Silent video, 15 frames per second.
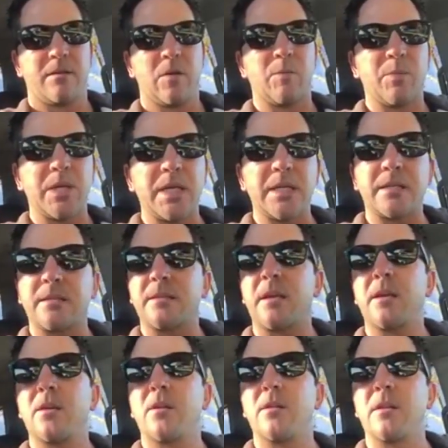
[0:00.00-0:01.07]
Her biggest
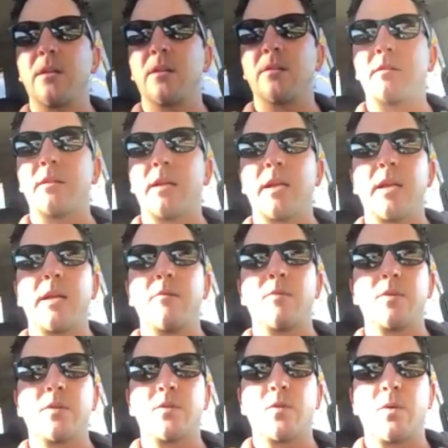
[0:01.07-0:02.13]
sale the other day
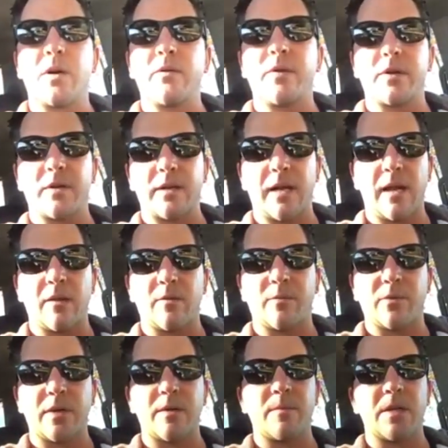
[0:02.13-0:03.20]
was a $1,200
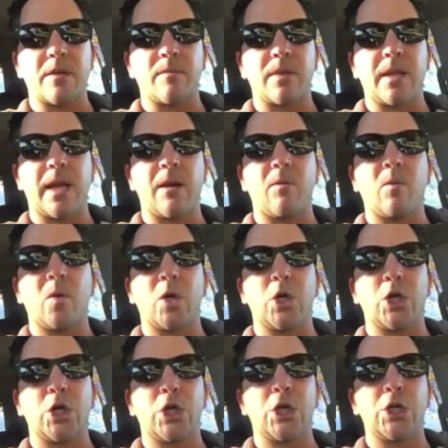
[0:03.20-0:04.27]
premium. That
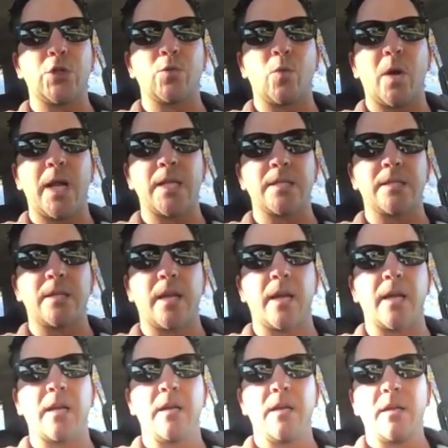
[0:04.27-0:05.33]
was
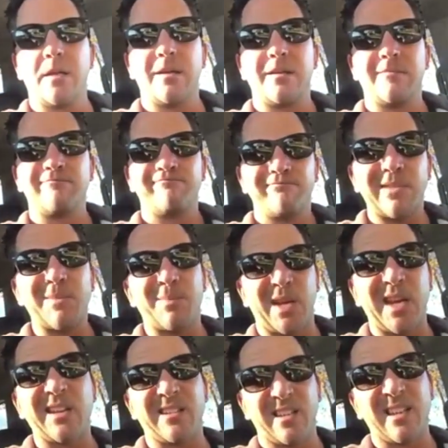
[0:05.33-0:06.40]
Wednesday. It
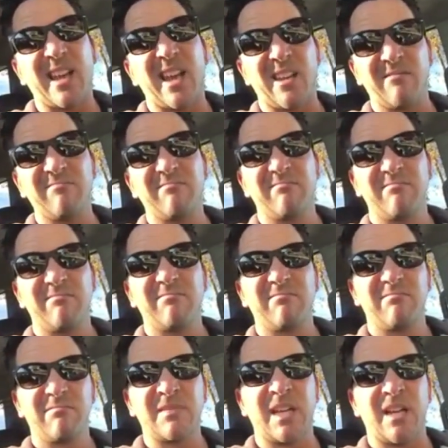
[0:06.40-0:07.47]
paid today.
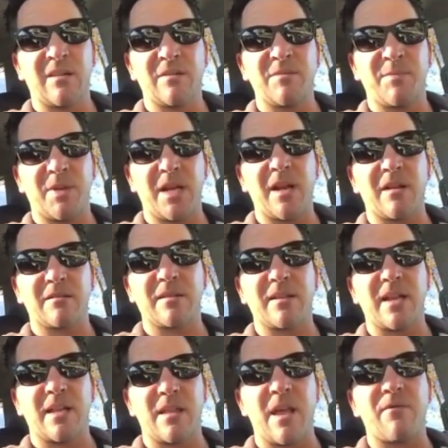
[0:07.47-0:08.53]
Yeah, it paid out
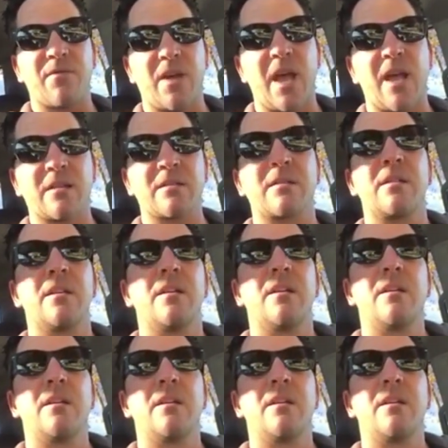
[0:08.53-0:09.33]
today, that fast.